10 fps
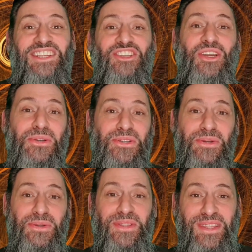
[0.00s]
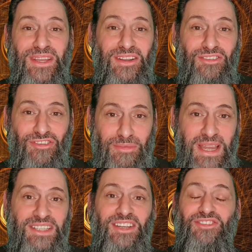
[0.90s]
this shows you the
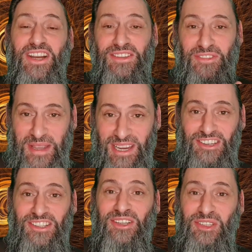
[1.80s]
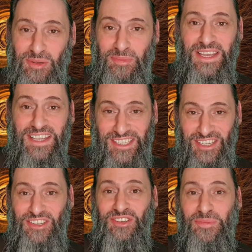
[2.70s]
dramatic transformation that took place
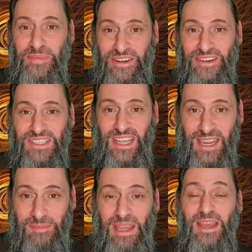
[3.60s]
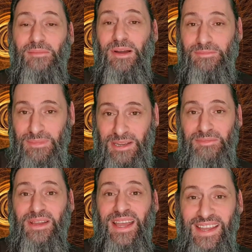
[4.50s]
in a short period of time. My
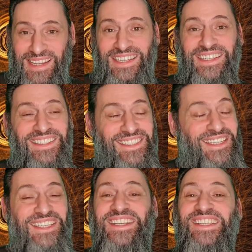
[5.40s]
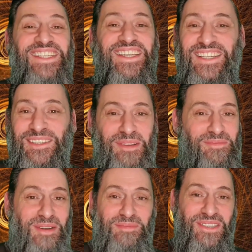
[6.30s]
mum, she's going to see this,
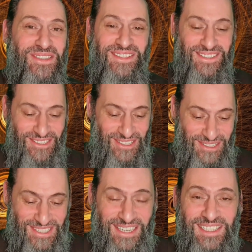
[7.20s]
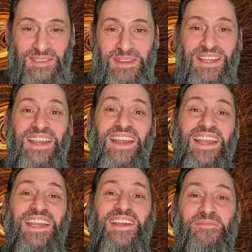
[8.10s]
but Mum, you know that you said it to me.
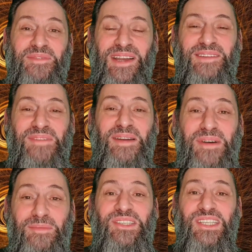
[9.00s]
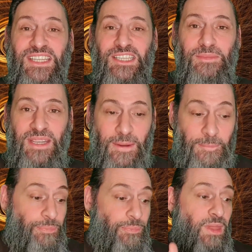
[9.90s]
My mum said to
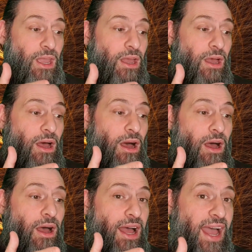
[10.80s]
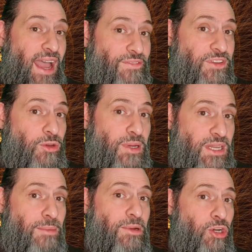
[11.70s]
me, "Have you
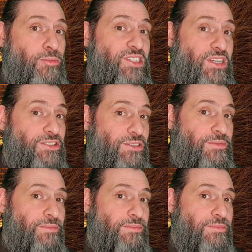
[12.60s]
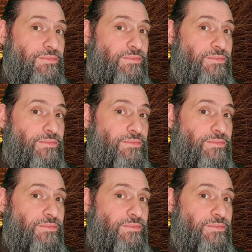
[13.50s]
become a homosexual?"